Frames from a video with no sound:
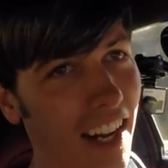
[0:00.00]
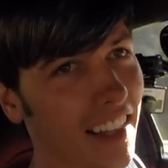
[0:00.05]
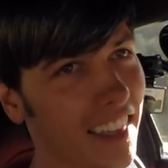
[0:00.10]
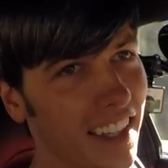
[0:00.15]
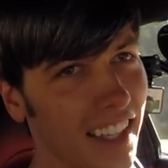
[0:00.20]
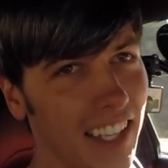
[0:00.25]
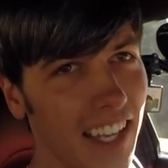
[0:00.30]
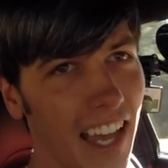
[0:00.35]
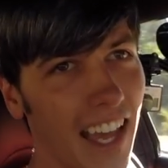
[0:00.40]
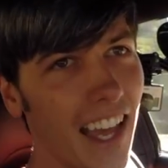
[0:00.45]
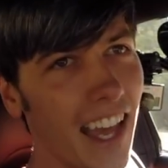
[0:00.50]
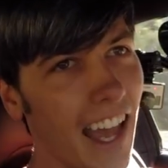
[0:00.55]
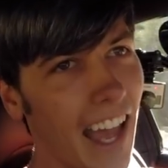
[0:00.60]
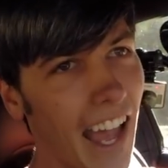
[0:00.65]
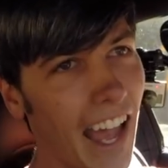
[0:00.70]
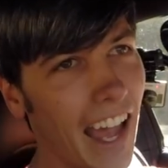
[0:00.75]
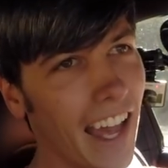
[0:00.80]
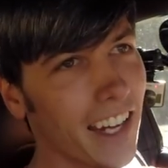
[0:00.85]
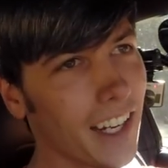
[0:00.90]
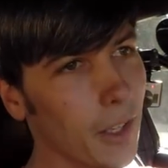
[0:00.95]
And I think
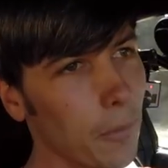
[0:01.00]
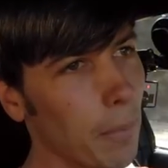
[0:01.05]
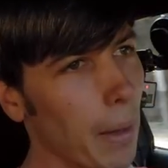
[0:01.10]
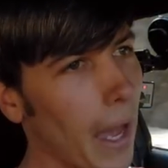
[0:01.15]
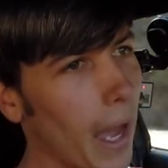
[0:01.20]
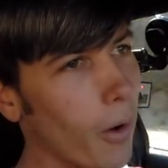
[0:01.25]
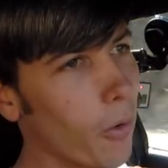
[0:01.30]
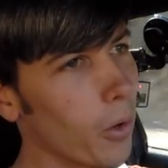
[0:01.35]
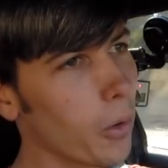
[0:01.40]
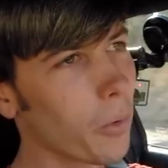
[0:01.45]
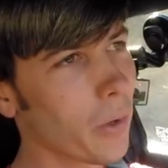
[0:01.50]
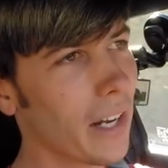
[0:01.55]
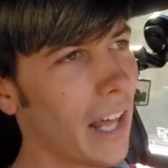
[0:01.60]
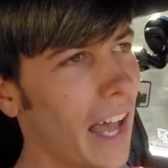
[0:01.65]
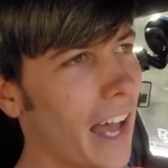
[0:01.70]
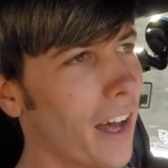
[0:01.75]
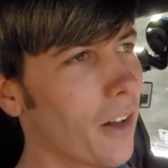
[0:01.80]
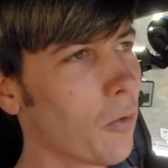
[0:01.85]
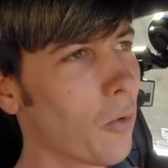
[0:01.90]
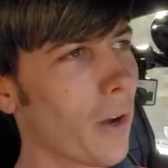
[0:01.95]
adding power would
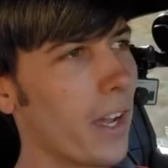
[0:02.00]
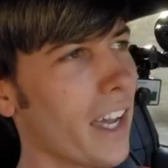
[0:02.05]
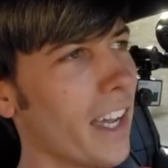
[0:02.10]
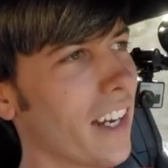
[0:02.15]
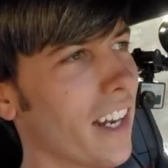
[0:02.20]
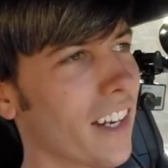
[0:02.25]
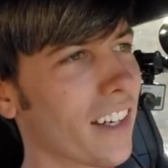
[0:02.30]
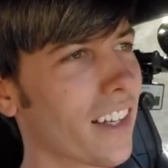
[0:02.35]
add weight,